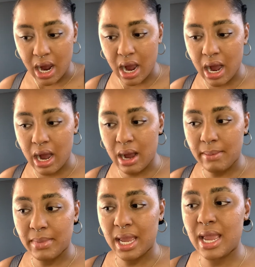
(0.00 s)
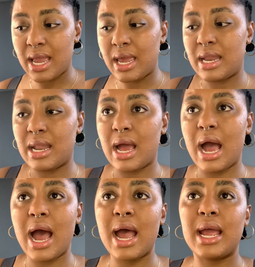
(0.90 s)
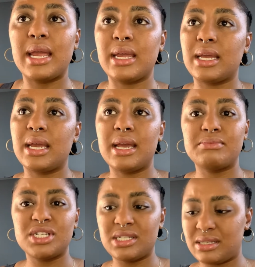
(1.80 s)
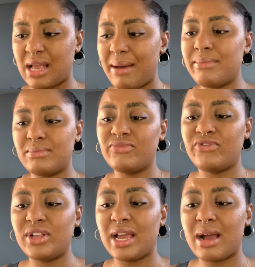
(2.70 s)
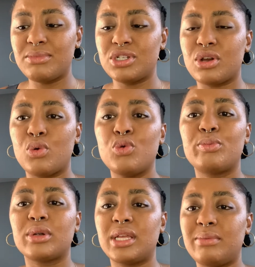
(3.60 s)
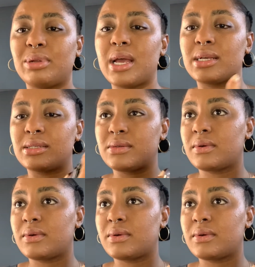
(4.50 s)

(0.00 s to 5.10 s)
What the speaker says: And I feel like I'm just uberly blessed.